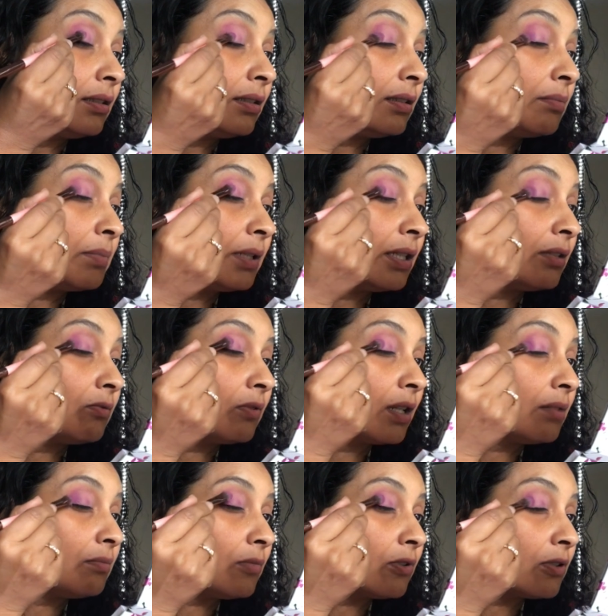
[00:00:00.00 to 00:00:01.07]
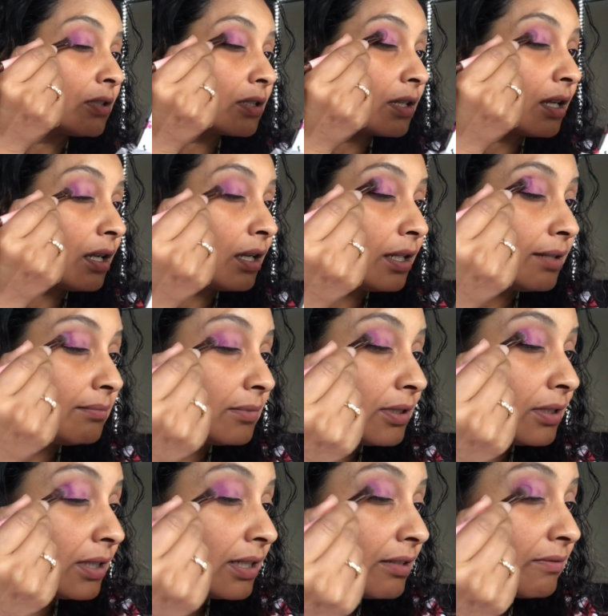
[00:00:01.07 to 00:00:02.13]
Dipping in one more time
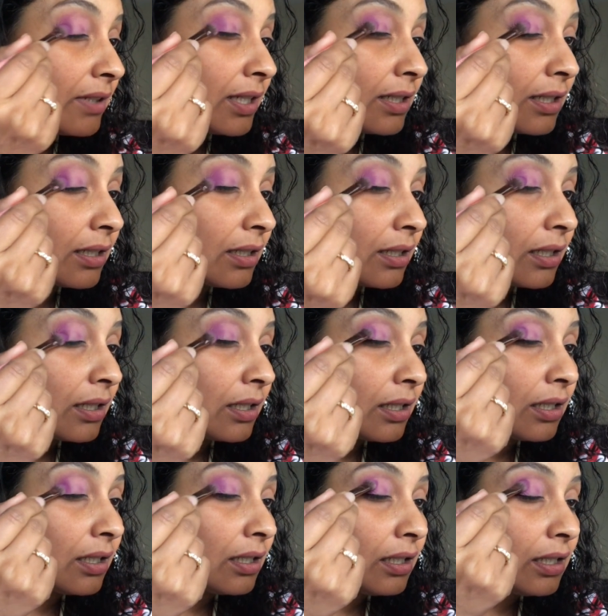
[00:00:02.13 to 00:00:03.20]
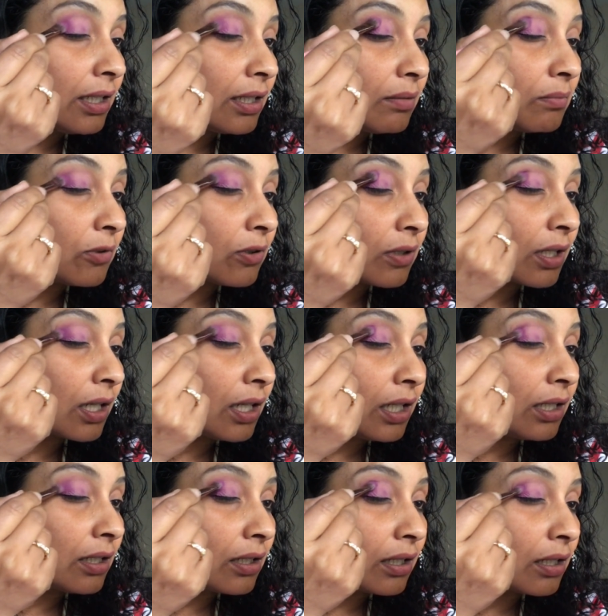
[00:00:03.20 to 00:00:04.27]
to give it a little more
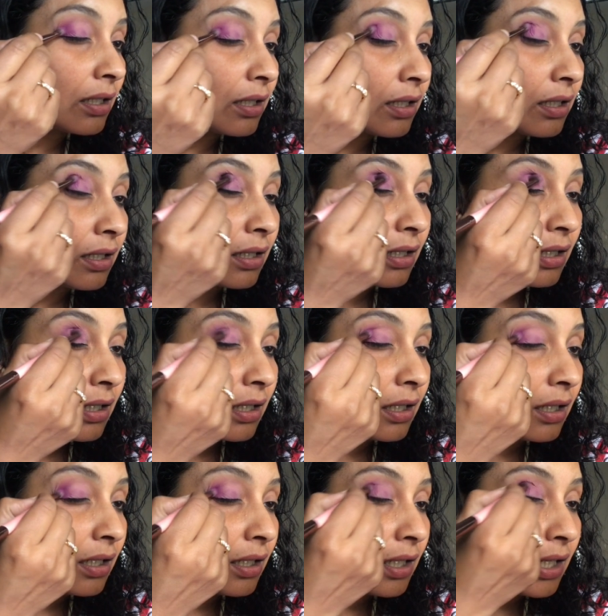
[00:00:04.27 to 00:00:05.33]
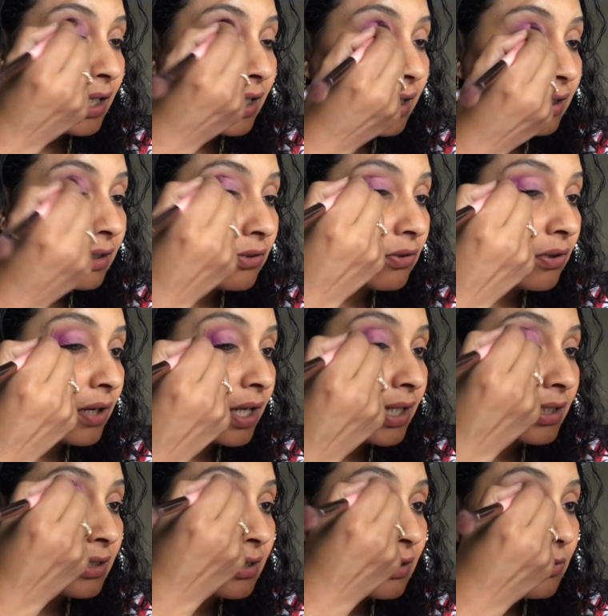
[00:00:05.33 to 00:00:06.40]
color and
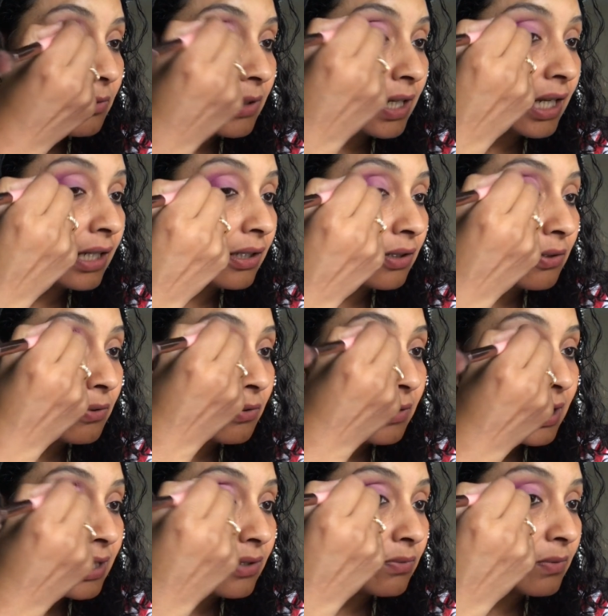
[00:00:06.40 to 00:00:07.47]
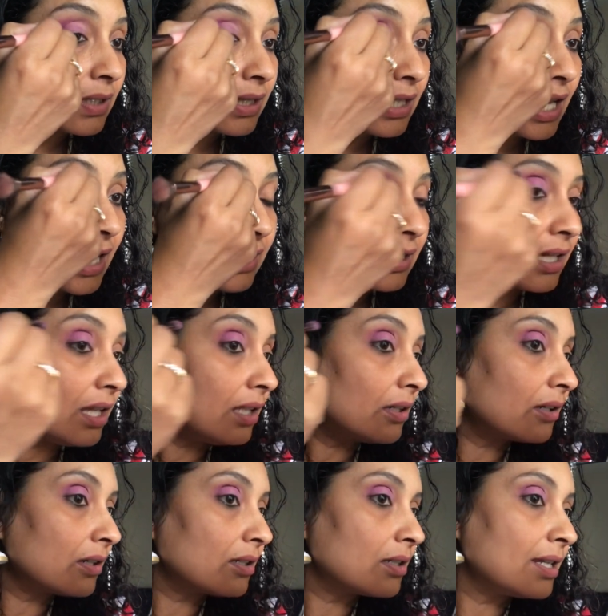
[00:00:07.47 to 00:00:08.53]
trying to create a crease with that
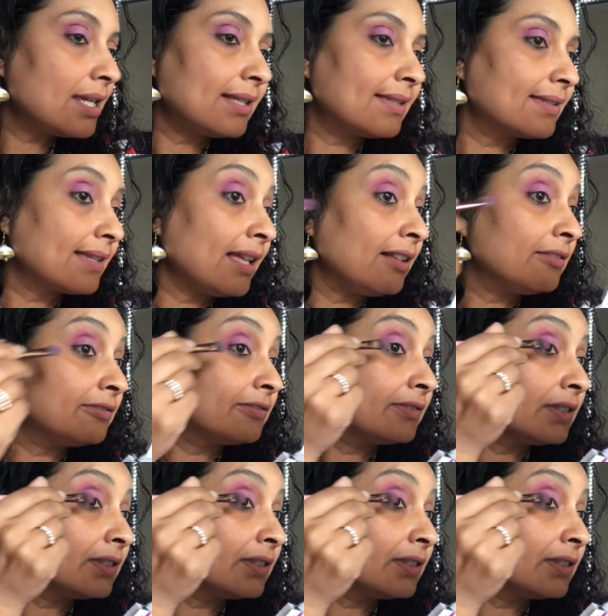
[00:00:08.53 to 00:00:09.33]
color itself.